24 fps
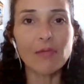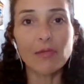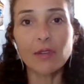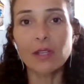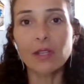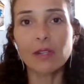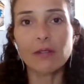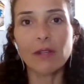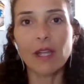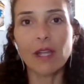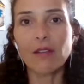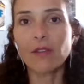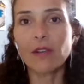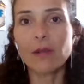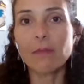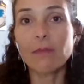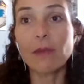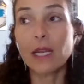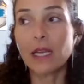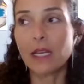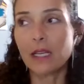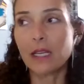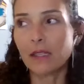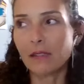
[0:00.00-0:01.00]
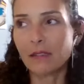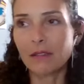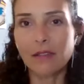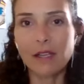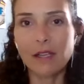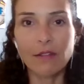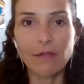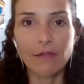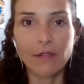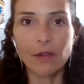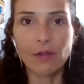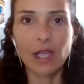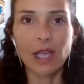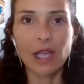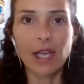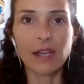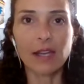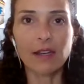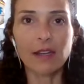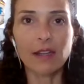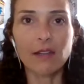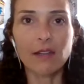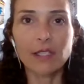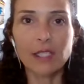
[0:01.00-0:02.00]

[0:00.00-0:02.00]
every minute, if you can.